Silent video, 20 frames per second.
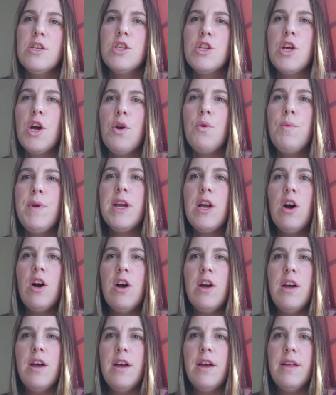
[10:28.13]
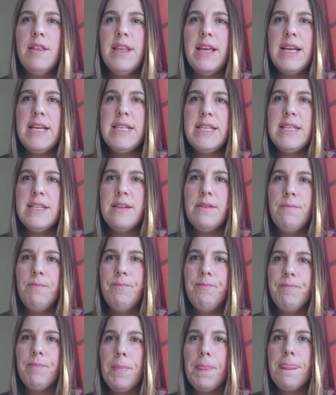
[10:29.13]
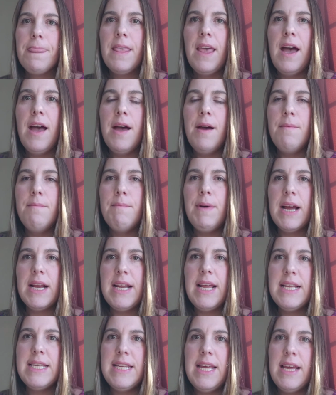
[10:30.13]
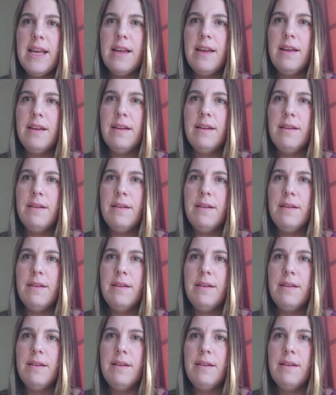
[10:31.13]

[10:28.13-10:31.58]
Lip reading: So we got her this magnetic